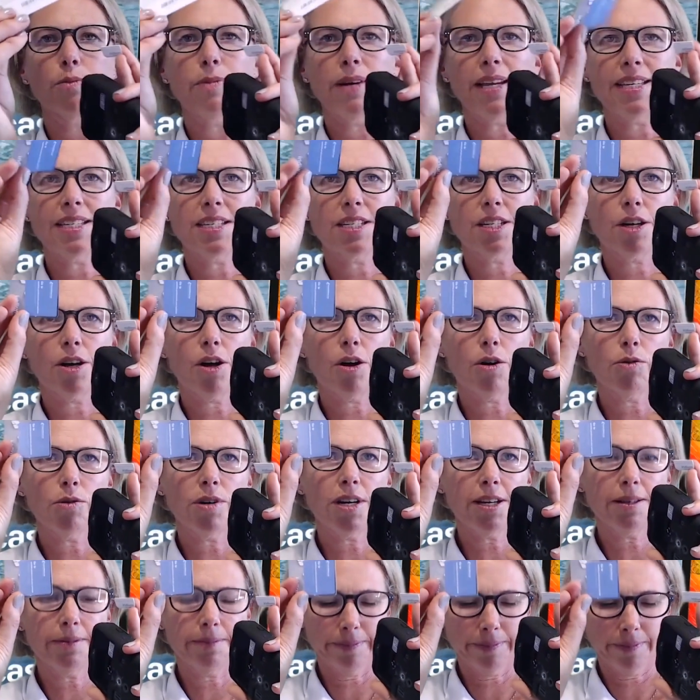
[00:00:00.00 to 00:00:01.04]
plastic
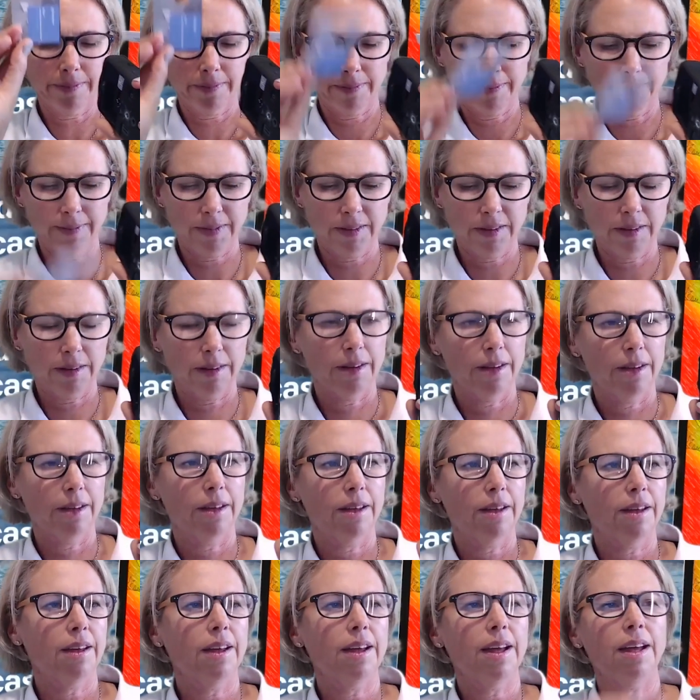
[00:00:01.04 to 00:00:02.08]
holder.
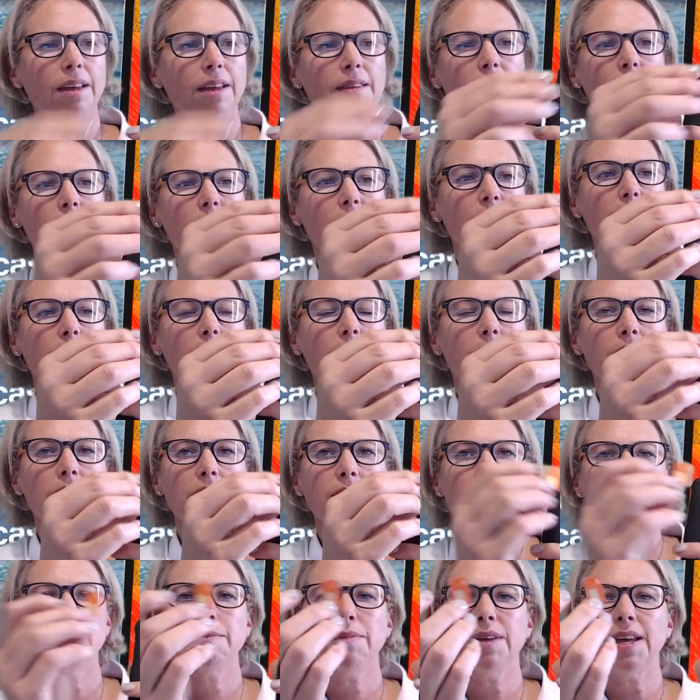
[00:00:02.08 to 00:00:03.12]
And then
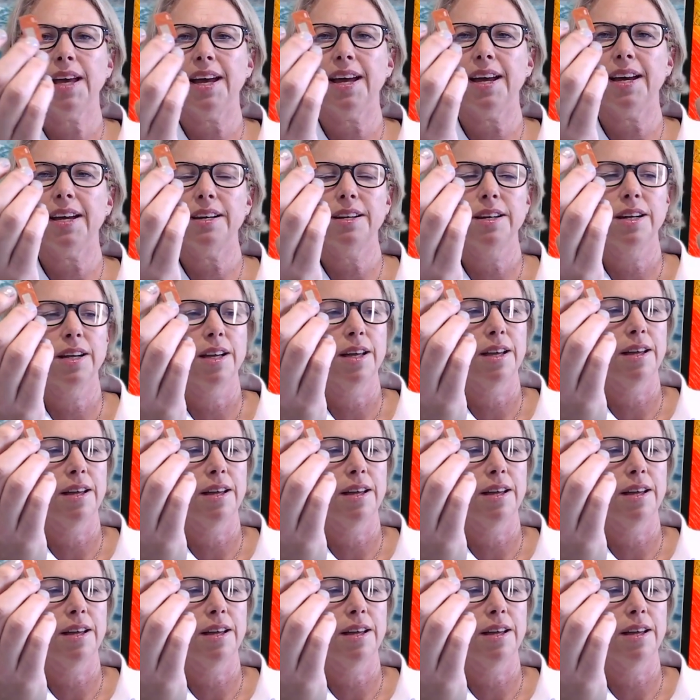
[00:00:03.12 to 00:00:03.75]
this SIM card,